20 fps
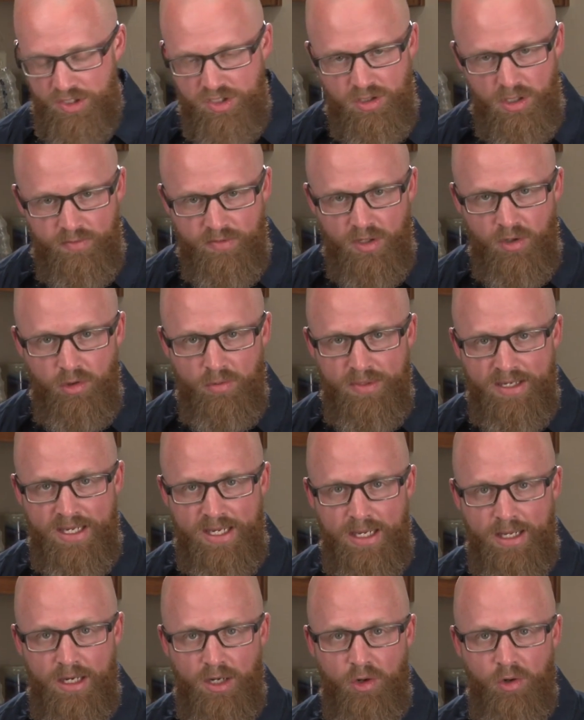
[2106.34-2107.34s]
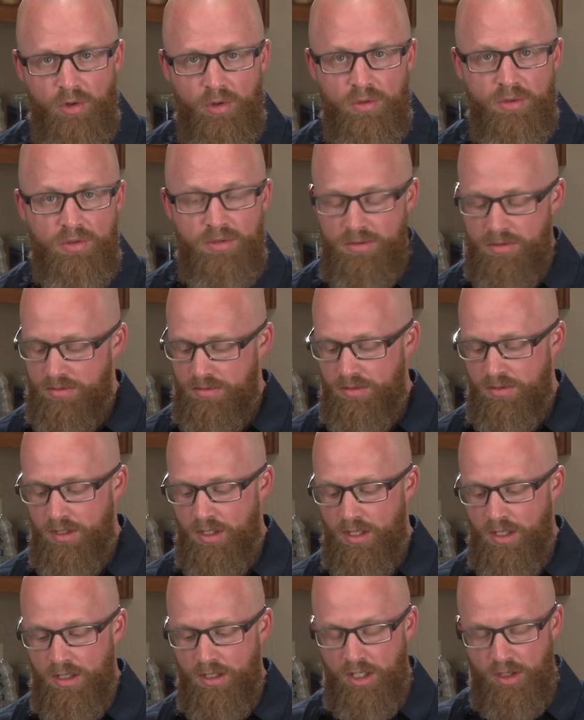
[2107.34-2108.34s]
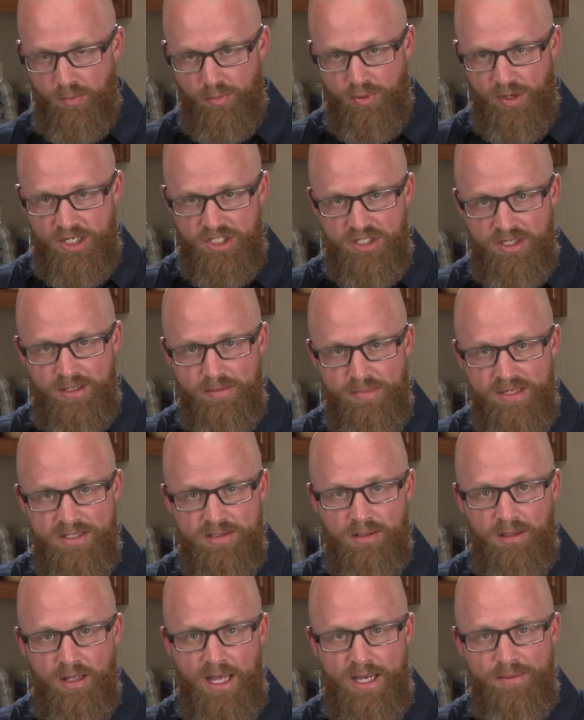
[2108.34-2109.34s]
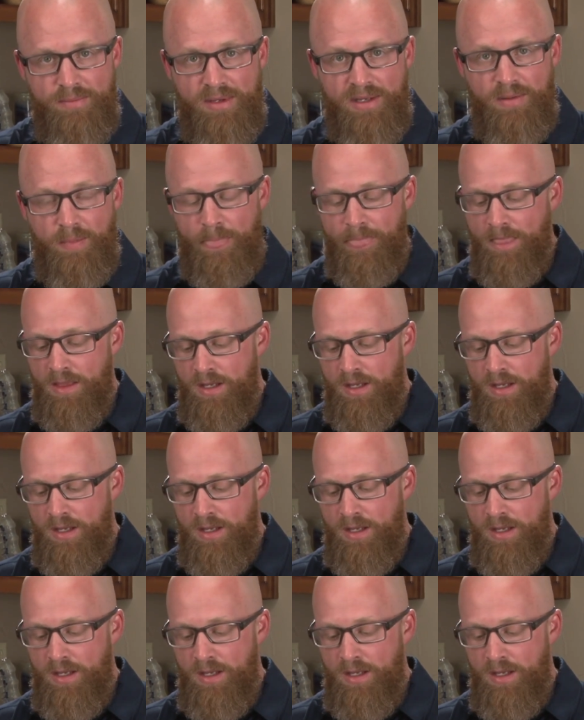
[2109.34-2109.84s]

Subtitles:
cervical mechanical compression and misalignment.